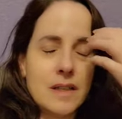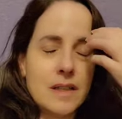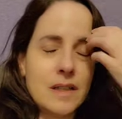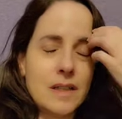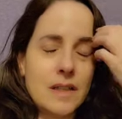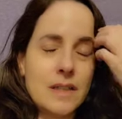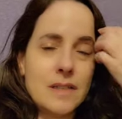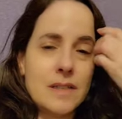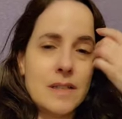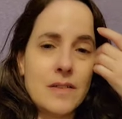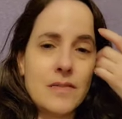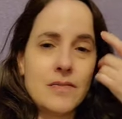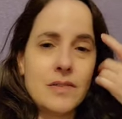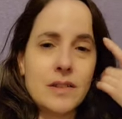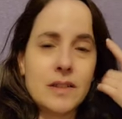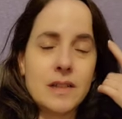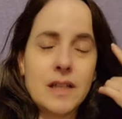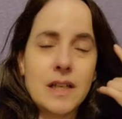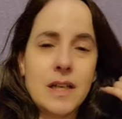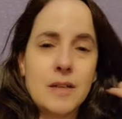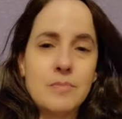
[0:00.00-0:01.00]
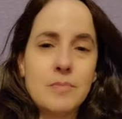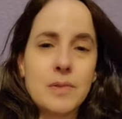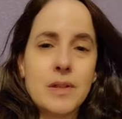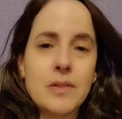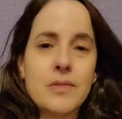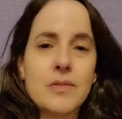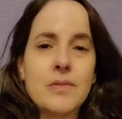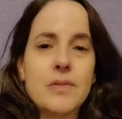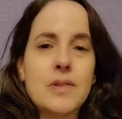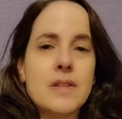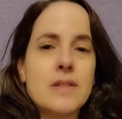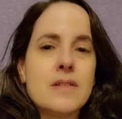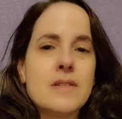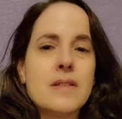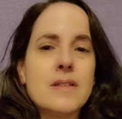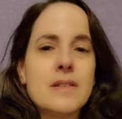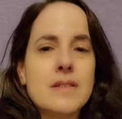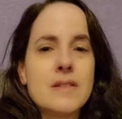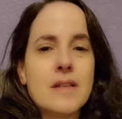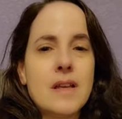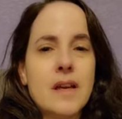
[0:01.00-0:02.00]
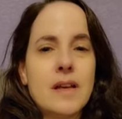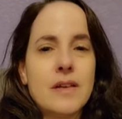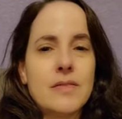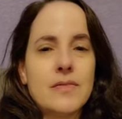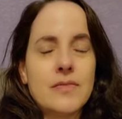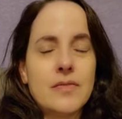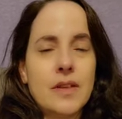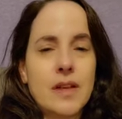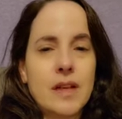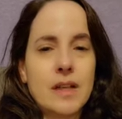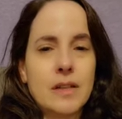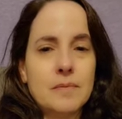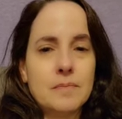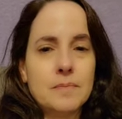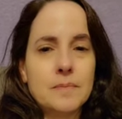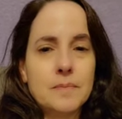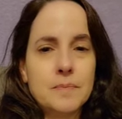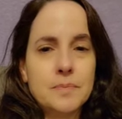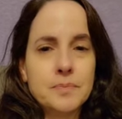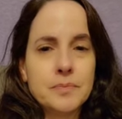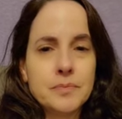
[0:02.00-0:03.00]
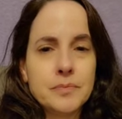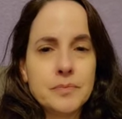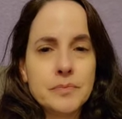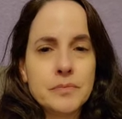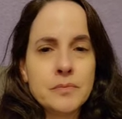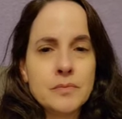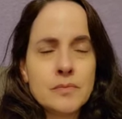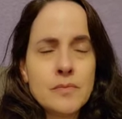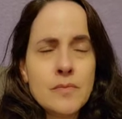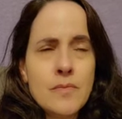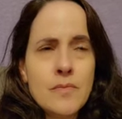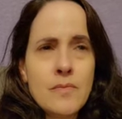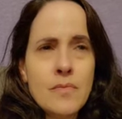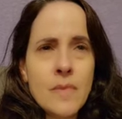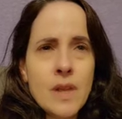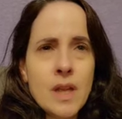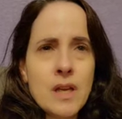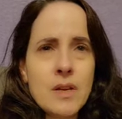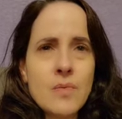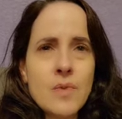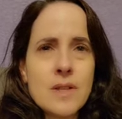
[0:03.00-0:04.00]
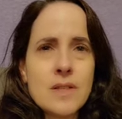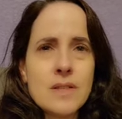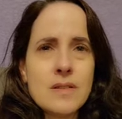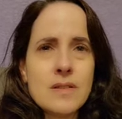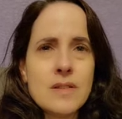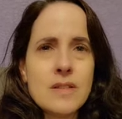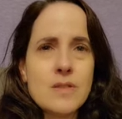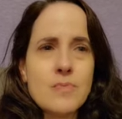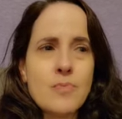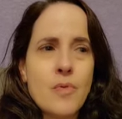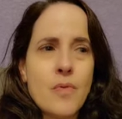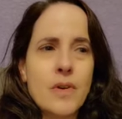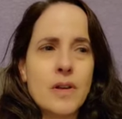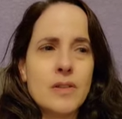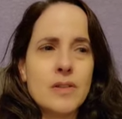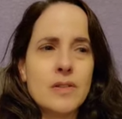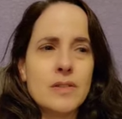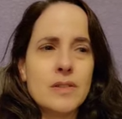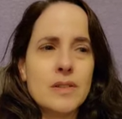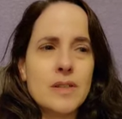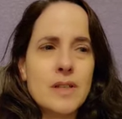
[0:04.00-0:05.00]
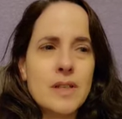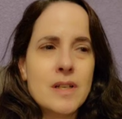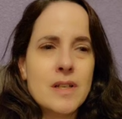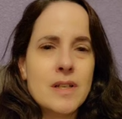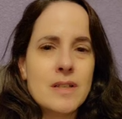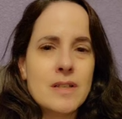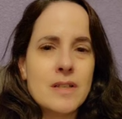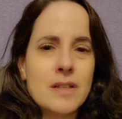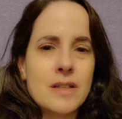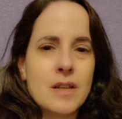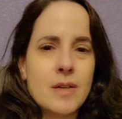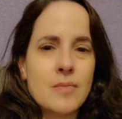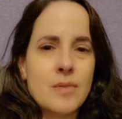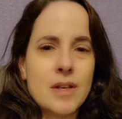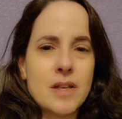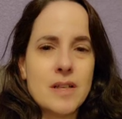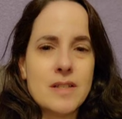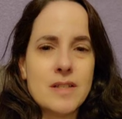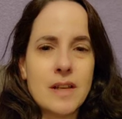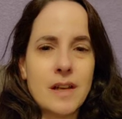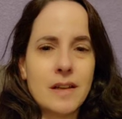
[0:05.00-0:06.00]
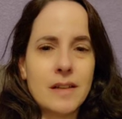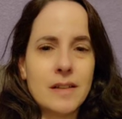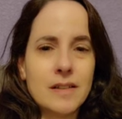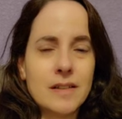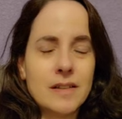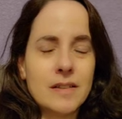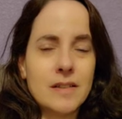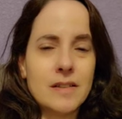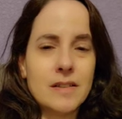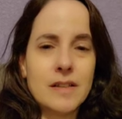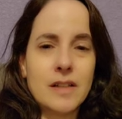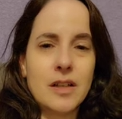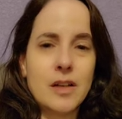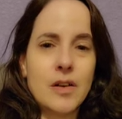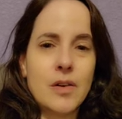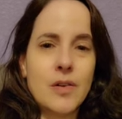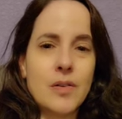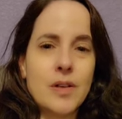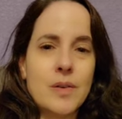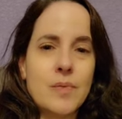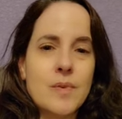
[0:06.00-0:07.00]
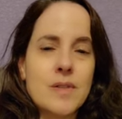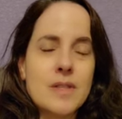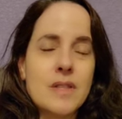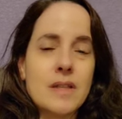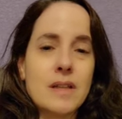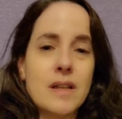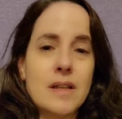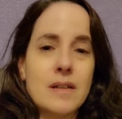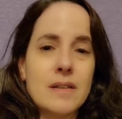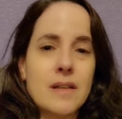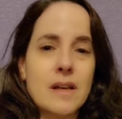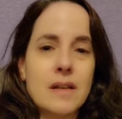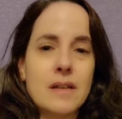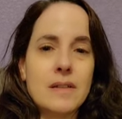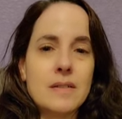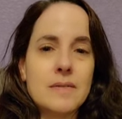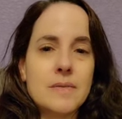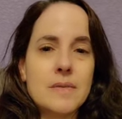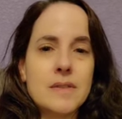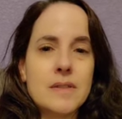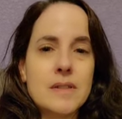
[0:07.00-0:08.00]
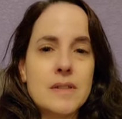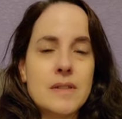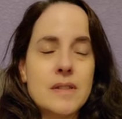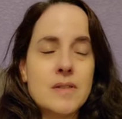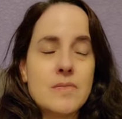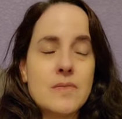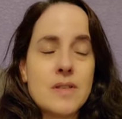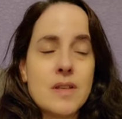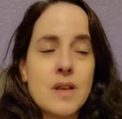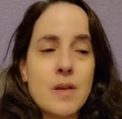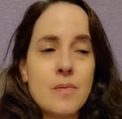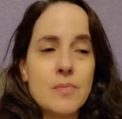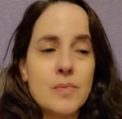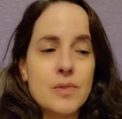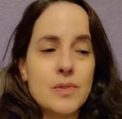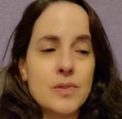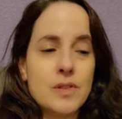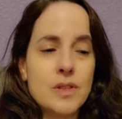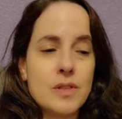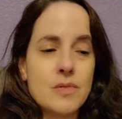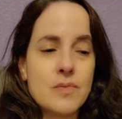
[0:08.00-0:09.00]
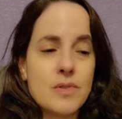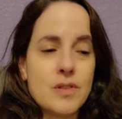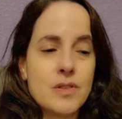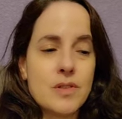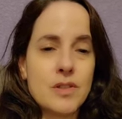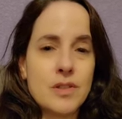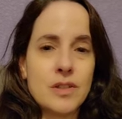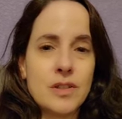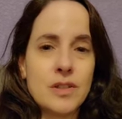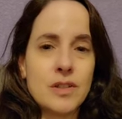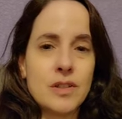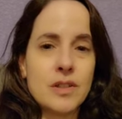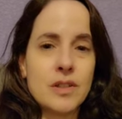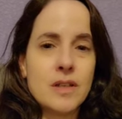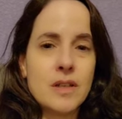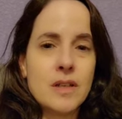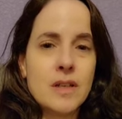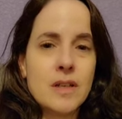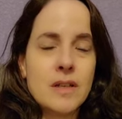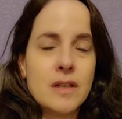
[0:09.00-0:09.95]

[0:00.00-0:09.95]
he definitely had been through things in his life and he wasn't the spoiled celebrity son. You know, he wasn't like that. He was humbled, he was good.